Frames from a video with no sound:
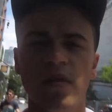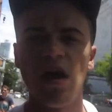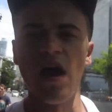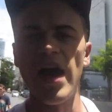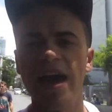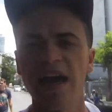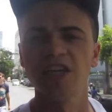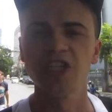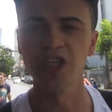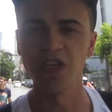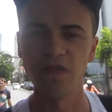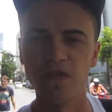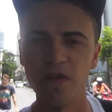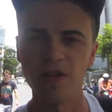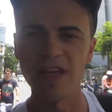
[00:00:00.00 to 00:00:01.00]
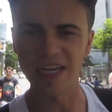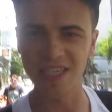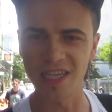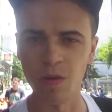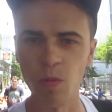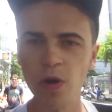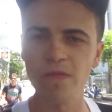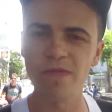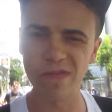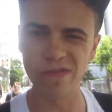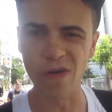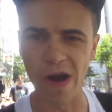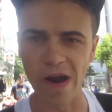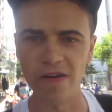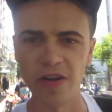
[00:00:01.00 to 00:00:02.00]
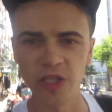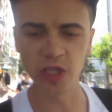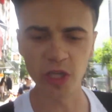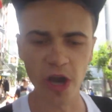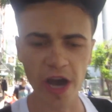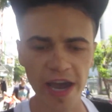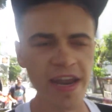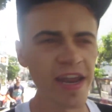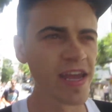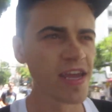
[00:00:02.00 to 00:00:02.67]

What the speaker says: I actually feel like somewhat of a fire inside.